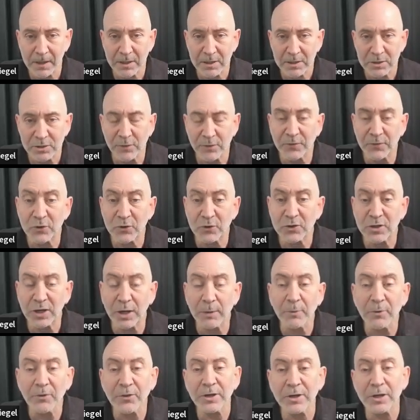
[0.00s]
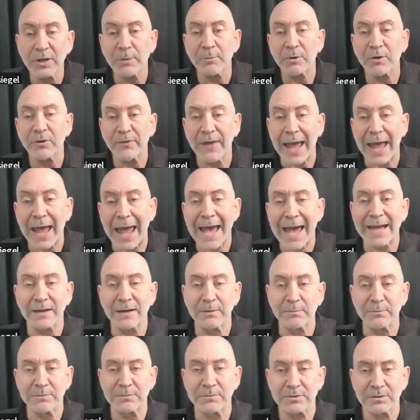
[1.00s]
So if you double the number of
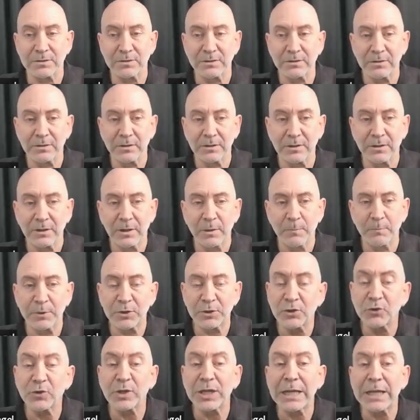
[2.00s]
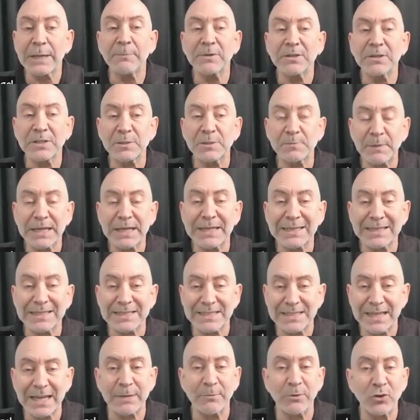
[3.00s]
atoms, but you keep the speed the
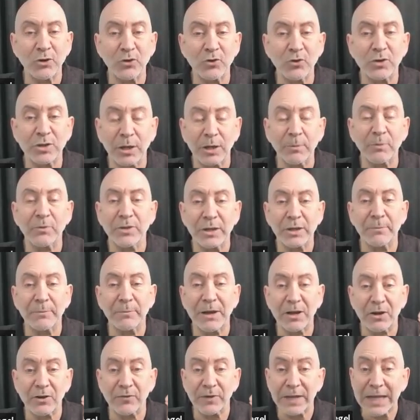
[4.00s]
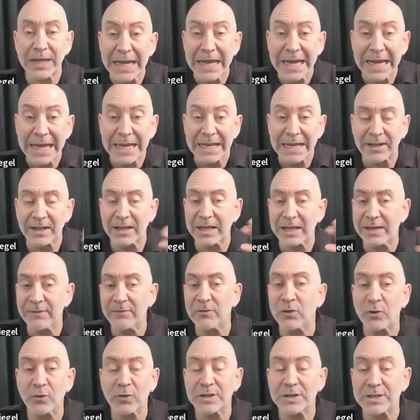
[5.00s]
same, you double the amount of heat,
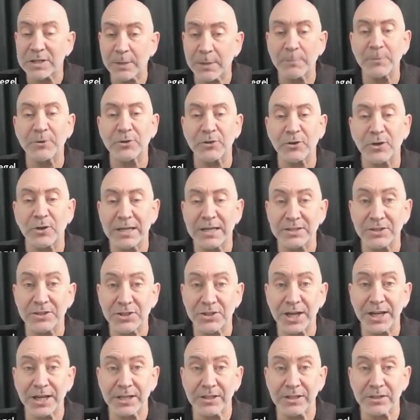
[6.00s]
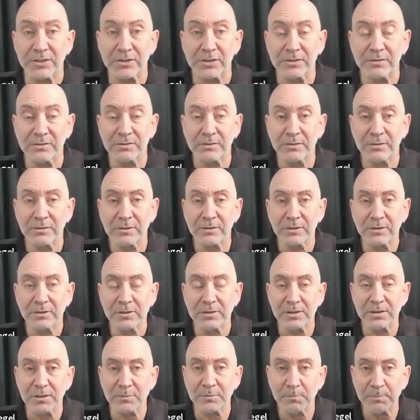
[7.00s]
even though the temperature hasn't changed.
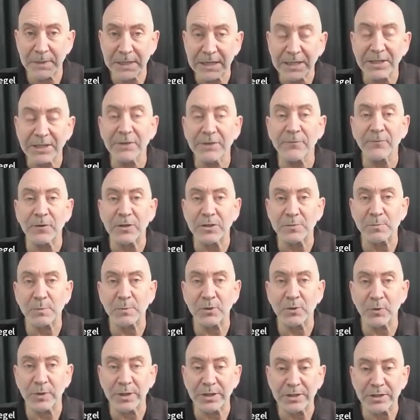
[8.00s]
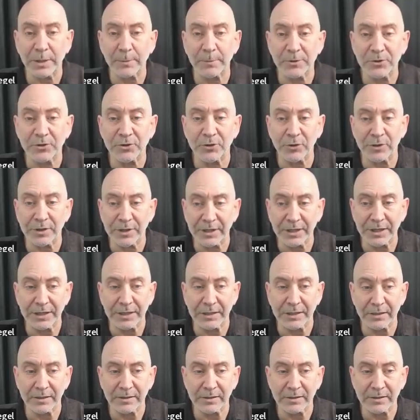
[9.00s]
It's a big difference between temperature and heat.